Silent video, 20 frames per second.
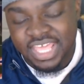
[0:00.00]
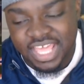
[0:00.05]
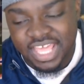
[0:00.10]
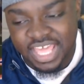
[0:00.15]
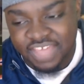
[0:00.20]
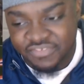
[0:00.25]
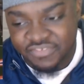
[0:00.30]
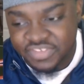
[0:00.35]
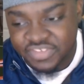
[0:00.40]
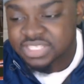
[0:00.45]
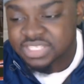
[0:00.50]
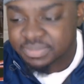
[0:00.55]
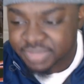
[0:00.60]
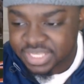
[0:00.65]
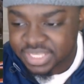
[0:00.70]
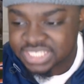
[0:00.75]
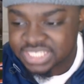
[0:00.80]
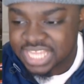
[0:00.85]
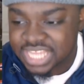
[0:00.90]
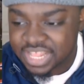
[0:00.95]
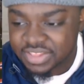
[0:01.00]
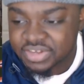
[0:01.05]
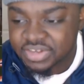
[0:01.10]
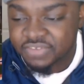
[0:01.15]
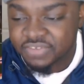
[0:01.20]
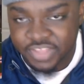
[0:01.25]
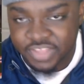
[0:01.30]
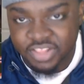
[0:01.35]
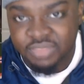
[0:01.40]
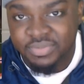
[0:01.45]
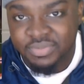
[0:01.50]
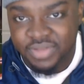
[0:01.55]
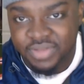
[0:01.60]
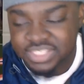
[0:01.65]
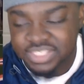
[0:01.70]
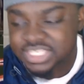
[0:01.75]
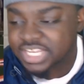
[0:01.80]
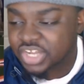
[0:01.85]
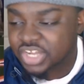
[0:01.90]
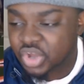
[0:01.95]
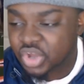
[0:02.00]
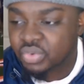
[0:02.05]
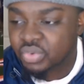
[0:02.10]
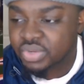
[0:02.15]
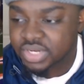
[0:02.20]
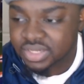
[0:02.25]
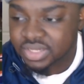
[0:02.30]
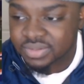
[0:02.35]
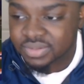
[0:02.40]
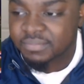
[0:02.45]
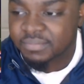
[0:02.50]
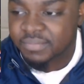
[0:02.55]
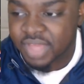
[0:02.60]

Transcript: if he's the best talent available, I'll say go with it.